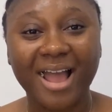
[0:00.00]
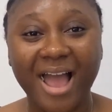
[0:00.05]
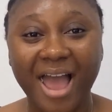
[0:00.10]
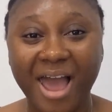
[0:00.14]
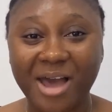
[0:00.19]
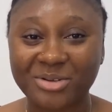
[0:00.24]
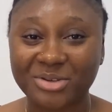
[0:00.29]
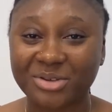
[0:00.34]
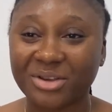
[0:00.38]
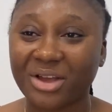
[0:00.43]

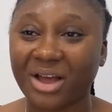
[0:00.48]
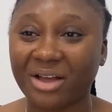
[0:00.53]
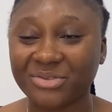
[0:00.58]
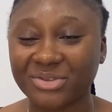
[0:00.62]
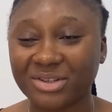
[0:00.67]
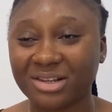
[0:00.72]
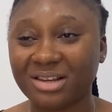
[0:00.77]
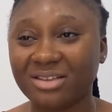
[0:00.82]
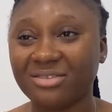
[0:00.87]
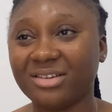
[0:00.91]
I also have
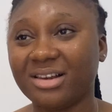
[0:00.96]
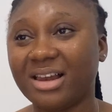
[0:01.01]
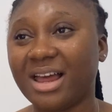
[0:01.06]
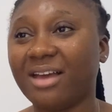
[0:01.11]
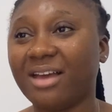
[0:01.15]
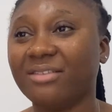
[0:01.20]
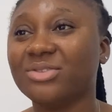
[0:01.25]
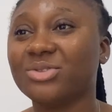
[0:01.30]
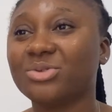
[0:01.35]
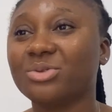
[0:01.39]
to live a
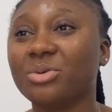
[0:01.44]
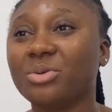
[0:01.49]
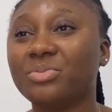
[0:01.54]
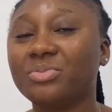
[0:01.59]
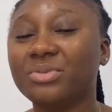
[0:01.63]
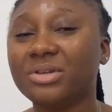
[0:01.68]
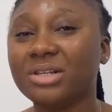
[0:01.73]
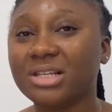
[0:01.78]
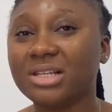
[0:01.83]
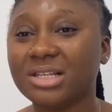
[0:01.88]
life so
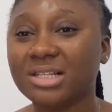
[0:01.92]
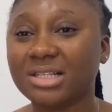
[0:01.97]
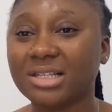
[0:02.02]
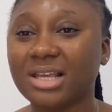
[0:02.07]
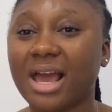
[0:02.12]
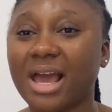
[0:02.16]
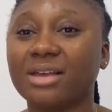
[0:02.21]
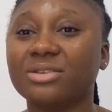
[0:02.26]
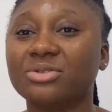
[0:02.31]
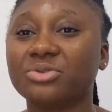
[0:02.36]
please
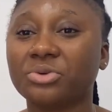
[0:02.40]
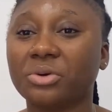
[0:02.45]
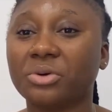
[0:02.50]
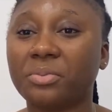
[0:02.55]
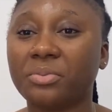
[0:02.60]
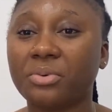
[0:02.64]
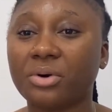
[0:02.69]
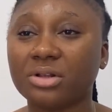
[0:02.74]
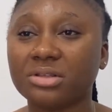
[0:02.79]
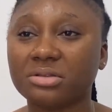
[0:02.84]
guys
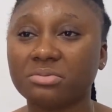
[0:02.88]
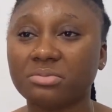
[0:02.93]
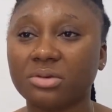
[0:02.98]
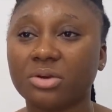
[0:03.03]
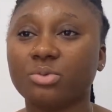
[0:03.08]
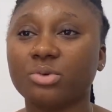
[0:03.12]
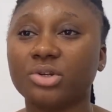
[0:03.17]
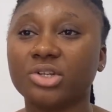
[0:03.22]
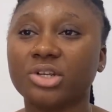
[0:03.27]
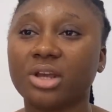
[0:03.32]
support me
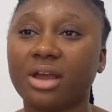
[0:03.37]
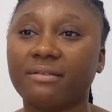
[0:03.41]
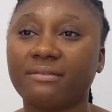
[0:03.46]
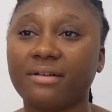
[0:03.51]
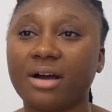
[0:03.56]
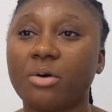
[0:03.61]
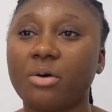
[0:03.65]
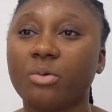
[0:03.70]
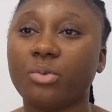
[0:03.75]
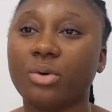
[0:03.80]

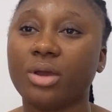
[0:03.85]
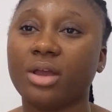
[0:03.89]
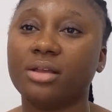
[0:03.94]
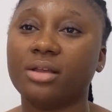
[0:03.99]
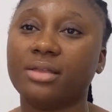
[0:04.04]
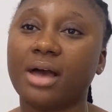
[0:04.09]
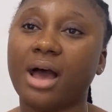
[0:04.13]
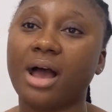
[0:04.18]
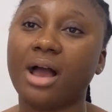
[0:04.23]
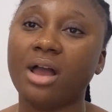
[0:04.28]
whichever way
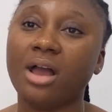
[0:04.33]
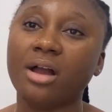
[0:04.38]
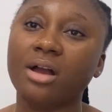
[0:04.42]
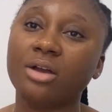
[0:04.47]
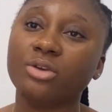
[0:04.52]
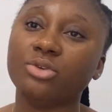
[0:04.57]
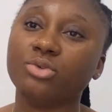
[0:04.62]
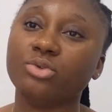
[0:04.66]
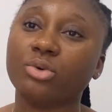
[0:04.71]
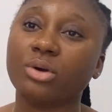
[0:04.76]
that
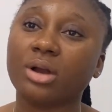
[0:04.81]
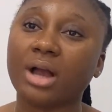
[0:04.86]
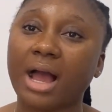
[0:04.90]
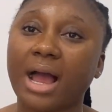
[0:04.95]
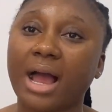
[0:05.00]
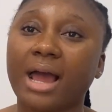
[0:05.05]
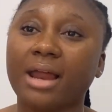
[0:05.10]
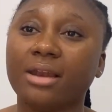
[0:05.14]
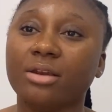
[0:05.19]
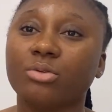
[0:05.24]
you
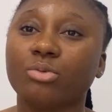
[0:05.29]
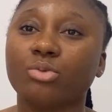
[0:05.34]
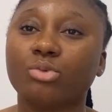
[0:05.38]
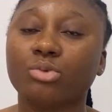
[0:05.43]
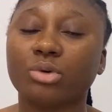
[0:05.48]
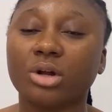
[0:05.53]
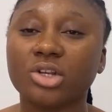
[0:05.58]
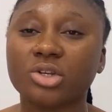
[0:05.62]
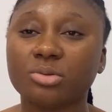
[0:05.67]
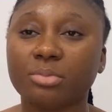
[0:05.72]
can
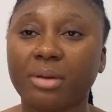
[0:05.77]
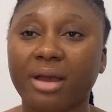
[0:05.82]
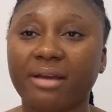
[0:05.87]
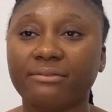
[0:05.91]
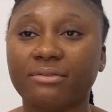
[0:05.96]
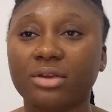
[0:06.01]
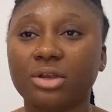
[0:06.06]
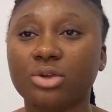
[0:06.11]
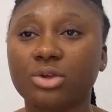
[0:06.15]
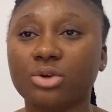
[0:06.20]
watch my
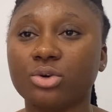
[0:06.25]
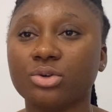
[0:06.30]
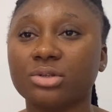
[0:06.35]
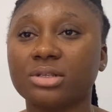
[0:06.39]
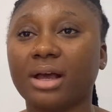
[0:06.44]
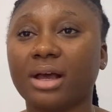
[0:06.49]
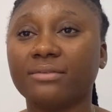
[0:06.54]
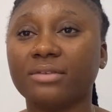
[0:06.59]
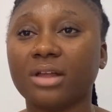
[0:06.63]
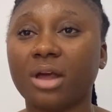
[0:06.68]

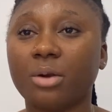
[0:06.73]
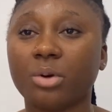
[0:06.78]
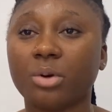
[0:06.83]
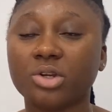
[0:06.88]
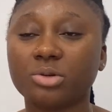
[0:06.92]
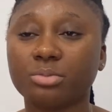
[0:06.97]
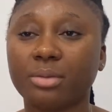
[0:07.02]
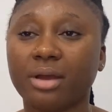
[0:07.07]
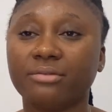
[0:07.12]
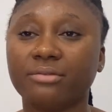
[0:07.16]
videos after I
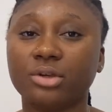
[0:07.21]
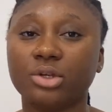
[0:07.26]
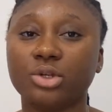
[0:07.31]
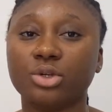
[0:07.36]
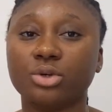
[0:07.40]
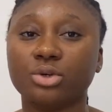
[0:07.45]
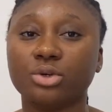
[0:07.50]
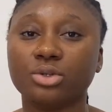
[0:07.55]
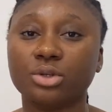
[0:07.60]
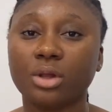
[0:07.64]
watch my
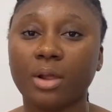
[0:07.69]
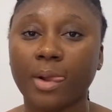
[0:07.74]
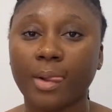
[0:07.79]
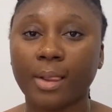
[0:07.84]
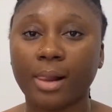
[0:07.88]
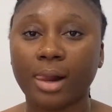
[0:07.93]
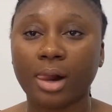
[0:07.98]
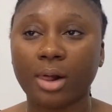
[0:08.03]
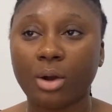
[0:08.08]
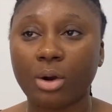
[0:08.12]
videos
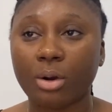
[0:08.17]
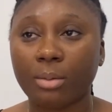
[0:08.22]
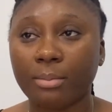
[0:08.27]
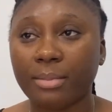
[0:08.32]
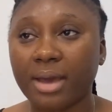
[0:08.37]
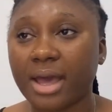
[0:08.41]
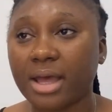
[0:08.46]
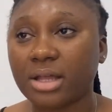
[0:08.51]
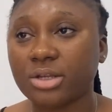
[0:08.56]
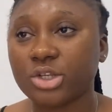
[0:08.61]

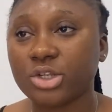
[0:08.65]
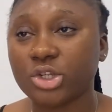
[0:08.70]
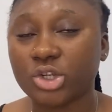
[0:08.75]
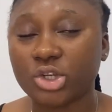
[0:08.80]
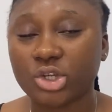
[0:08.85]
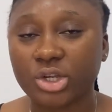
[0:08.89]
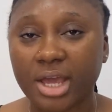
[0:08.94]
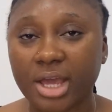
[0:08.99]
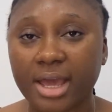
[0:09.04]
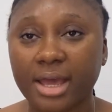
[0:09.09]
comment
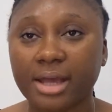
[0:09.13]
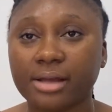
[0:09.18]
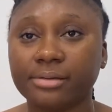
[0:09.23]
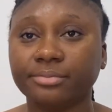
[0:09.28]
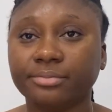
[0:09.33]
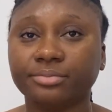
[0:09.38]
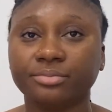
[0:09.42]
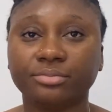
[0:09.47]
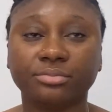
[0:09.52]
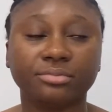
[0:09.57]
share